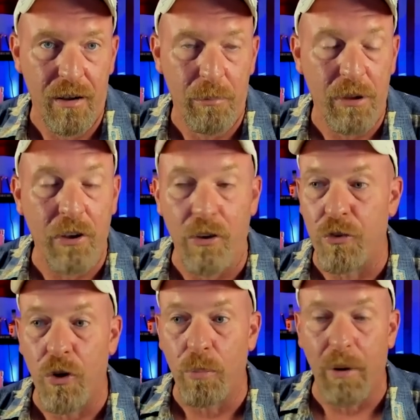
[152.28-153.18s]

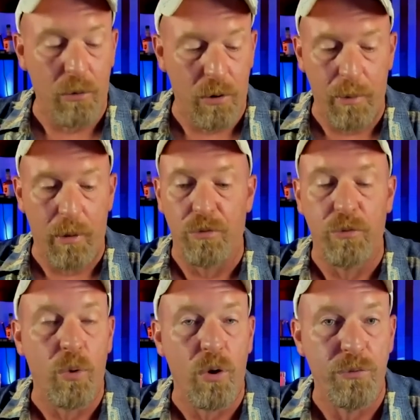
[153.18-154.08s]
because nobody would have been able to
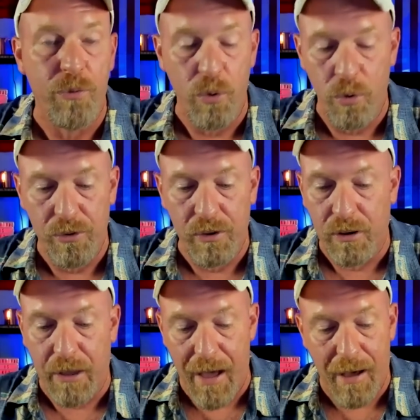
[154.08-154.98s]
afford food,
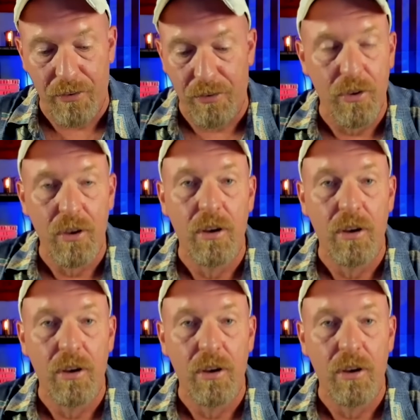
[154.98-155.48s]
gas,